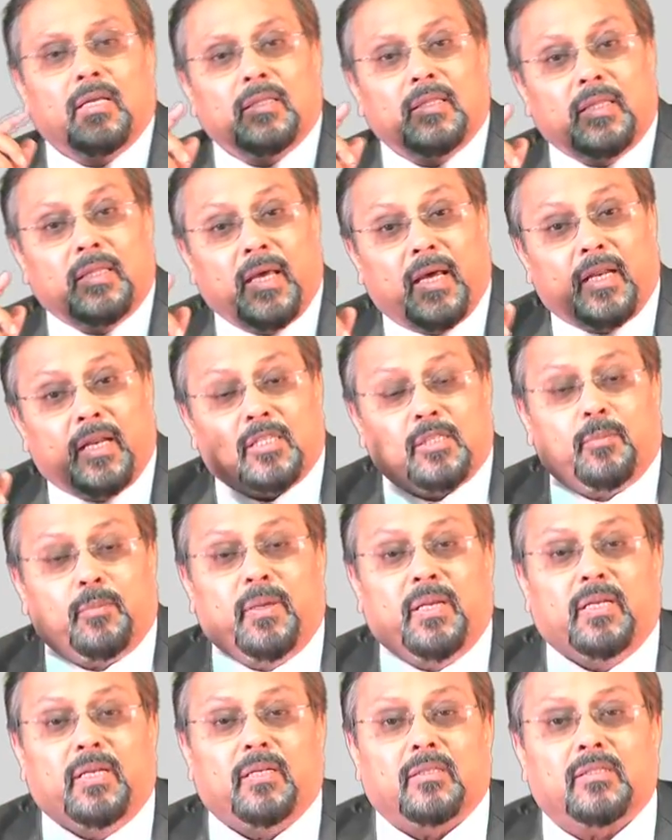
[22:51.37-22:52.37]
their
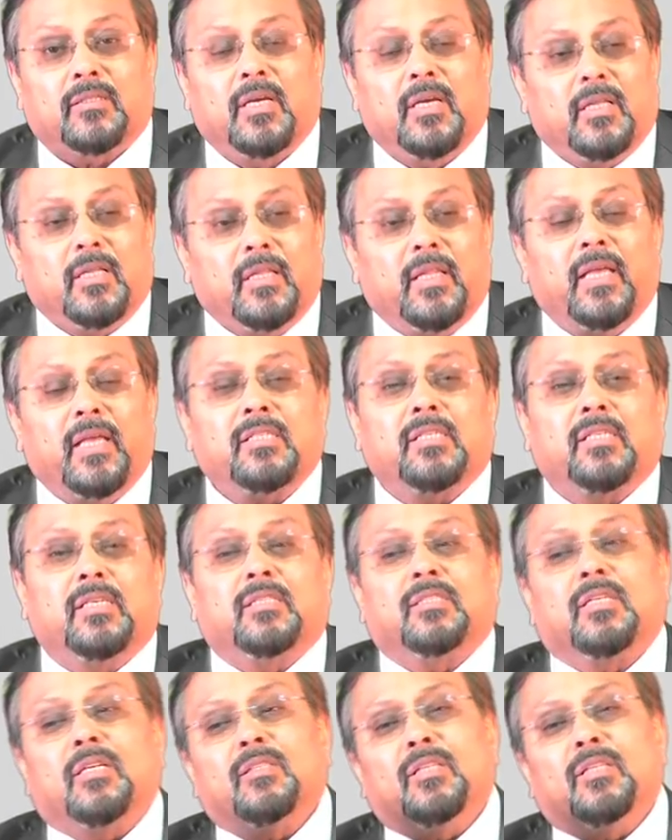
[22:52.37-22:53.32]
experience, they say, sir,